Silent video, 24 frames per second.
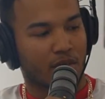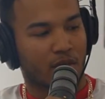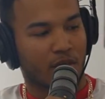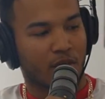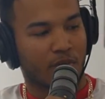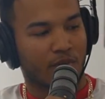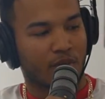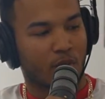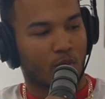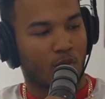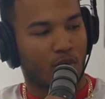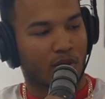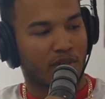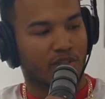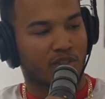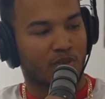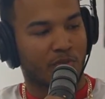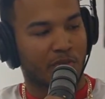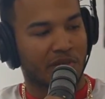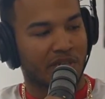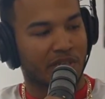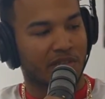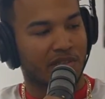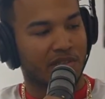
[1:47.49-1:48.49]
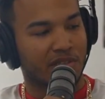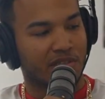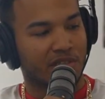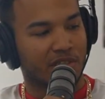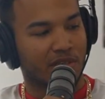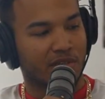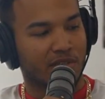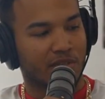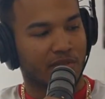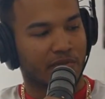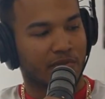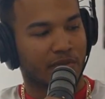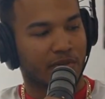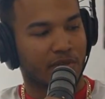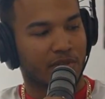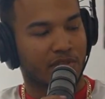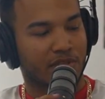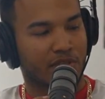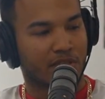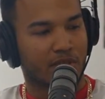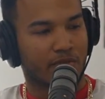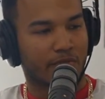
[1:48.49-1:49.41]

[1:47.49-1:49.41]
Um, there weren't too many details at first,